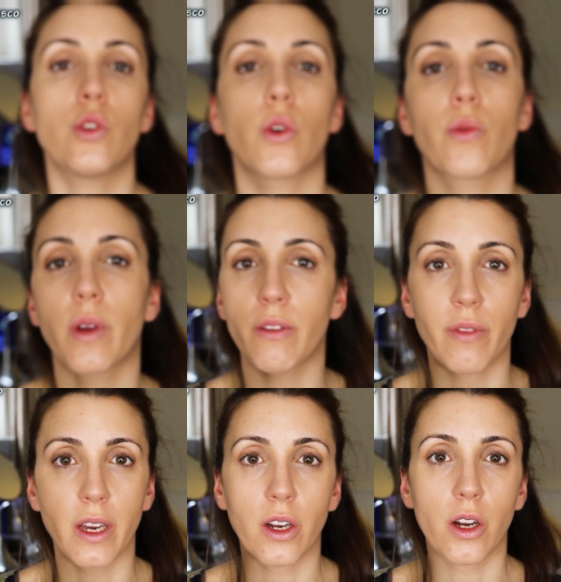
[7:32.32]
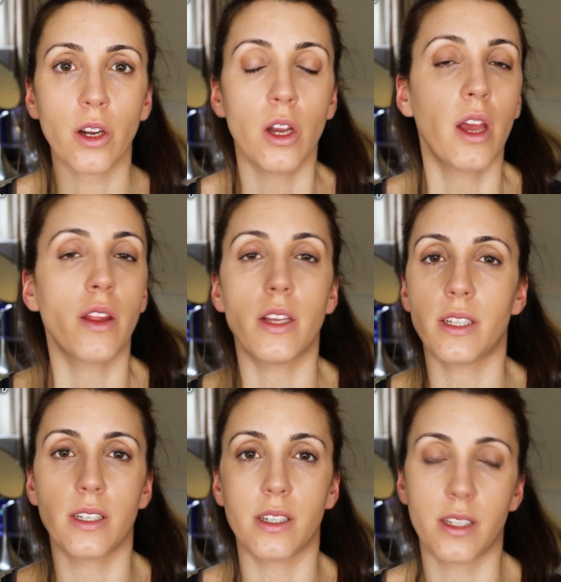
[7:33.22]
your ring finger,
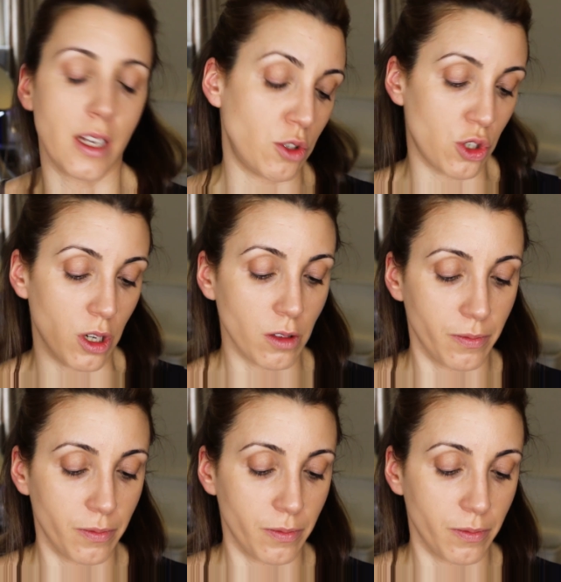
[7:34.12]
this is essential.